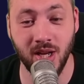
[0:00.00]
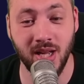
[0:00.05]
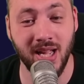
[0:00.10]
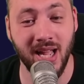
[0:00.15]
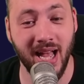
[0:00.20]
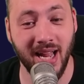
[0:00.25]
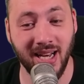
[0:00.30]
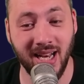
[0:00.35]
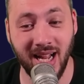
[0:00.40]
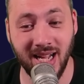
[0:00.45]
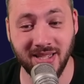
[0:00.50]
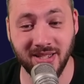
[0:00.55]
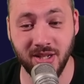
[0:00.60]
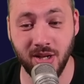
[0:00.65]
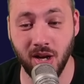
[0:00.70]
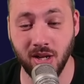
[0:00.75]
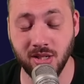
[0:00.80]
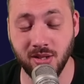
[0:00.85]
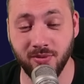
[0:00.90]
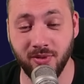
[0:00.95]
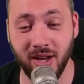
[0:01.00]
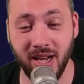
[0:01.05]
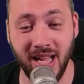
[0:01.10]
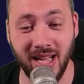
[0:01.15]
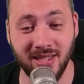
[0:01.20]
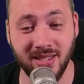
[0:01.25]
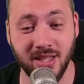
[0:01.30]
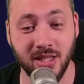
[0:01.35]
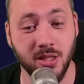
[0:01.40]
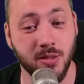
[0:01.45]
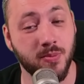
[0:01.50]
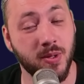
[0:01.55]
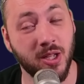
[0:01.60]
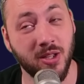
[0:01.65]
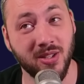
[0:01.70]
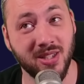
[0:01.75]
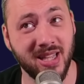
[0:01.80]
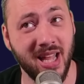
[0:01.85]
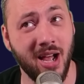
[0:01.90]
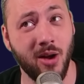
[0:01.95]
And lastly, Ossified Essence because
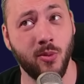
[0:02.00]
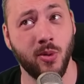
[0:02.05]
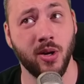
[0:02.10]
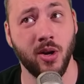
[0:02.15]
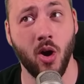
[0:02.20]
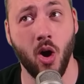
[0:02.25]
that one